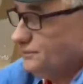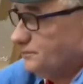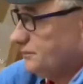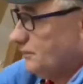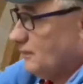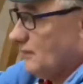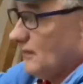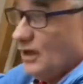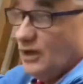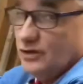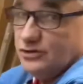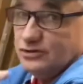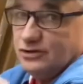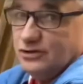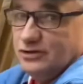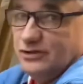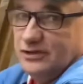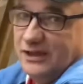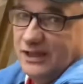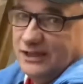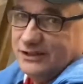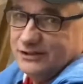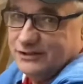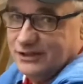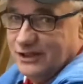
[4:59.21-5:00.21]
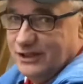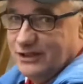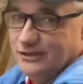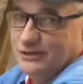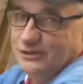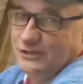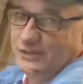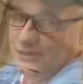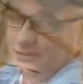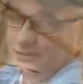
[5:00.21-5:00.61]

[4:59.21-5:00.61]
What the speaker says: I'll show you next stage now.